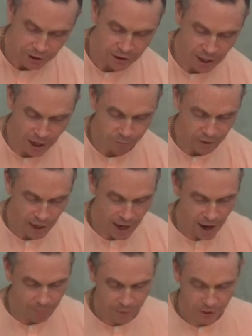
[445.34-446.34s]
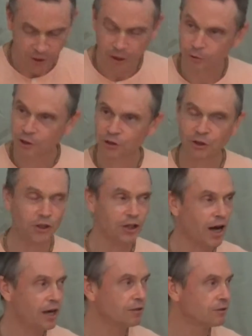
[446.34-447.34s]
cannot be happy. In other words, they're
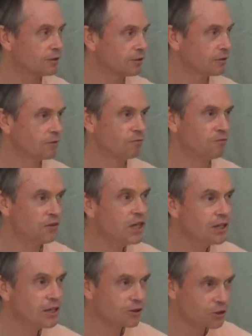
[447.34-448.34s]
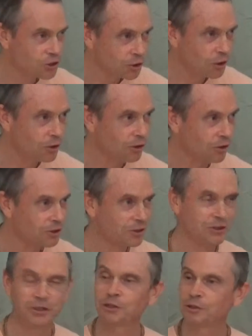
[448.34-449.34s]
not feeding the soul.
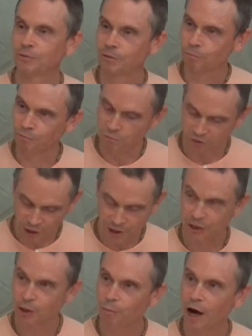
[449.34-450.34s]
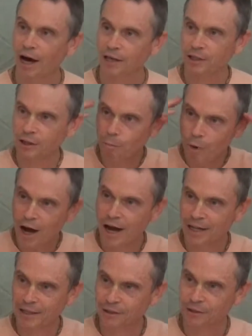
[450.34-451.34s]
They're just feeding the body and the
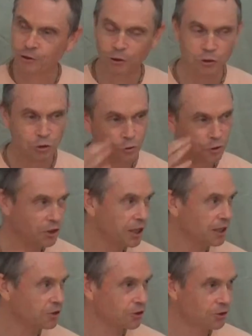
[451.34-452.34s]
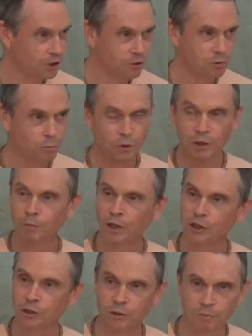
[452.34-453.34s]
mind. Those two things. And those
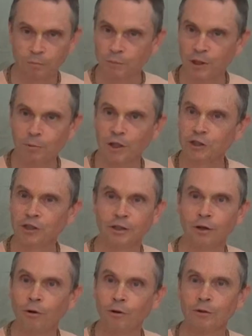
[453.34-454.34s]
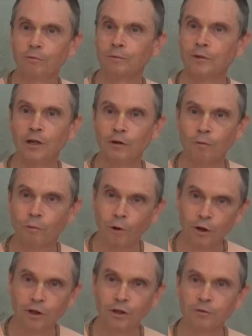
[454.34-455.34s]
pretty much the whole
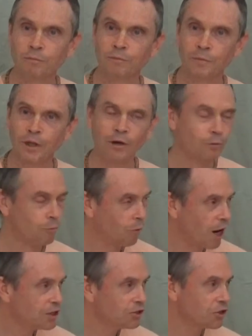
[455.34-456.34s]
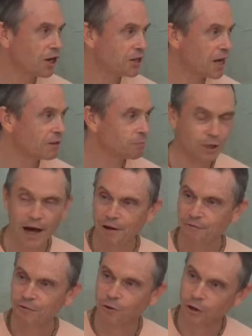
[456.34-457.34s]
world runs on that
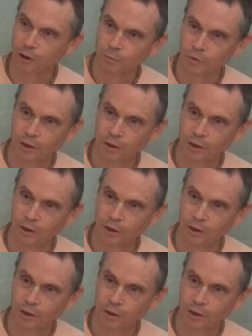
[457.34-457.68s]
platform.